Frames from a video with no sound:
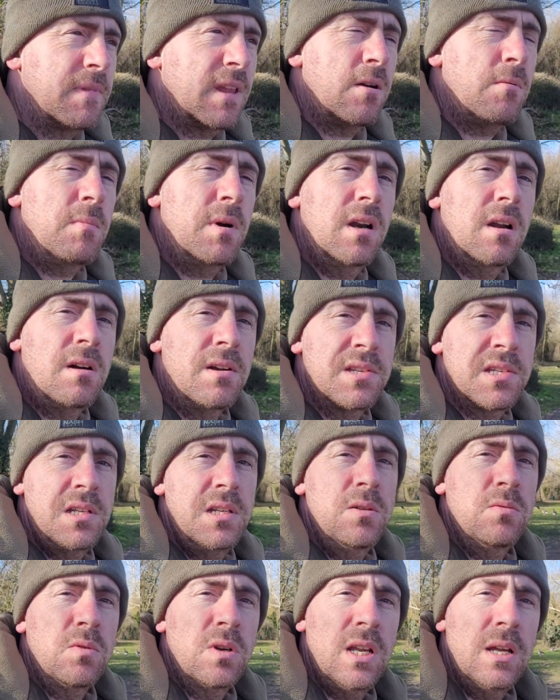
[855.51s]
on my last
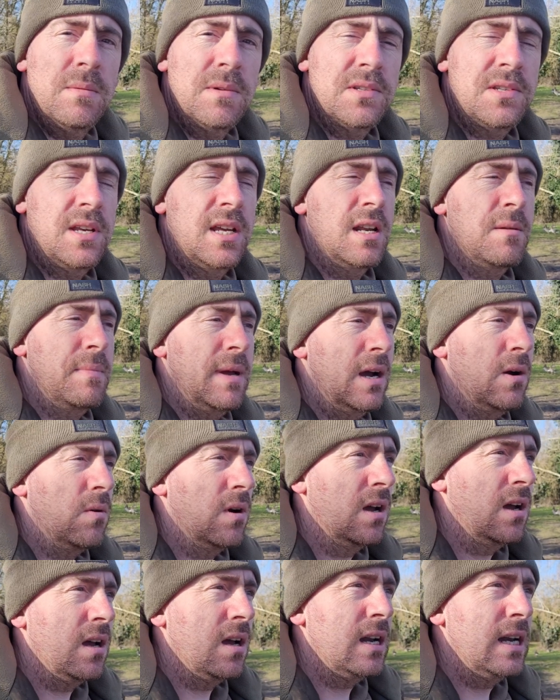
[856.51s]
little clip I said
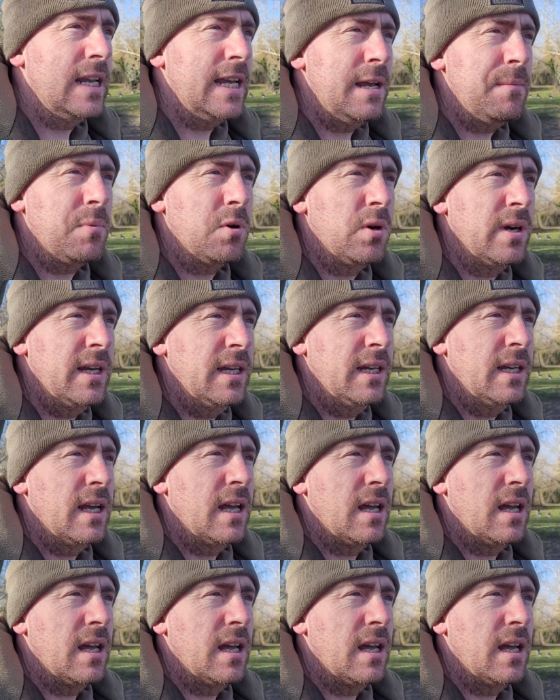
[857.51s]
about Lee Boy,